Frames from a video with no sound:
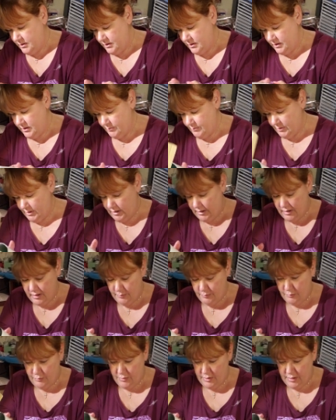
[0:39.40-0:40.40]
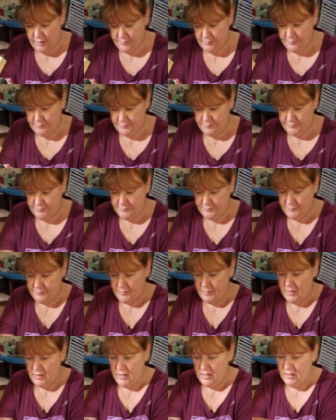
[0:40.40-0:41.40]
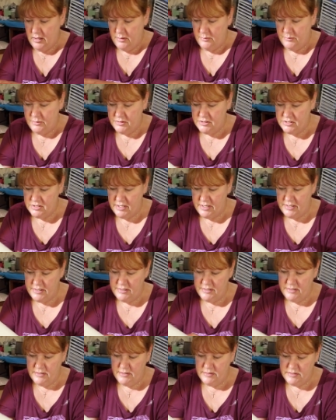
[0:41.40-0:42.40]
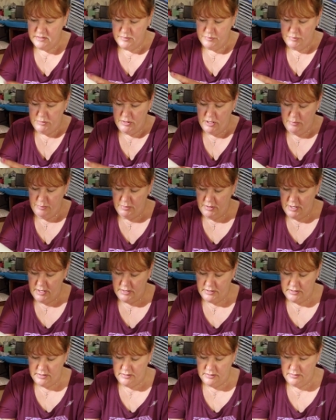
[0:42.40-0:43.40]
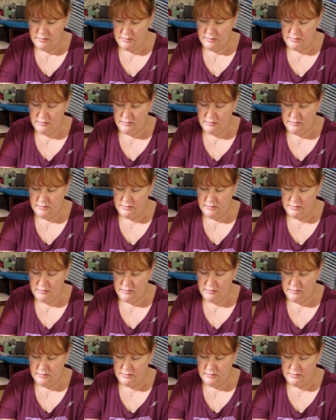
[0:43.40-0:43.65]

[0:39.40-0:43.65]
get my cup wet, which I spray painted.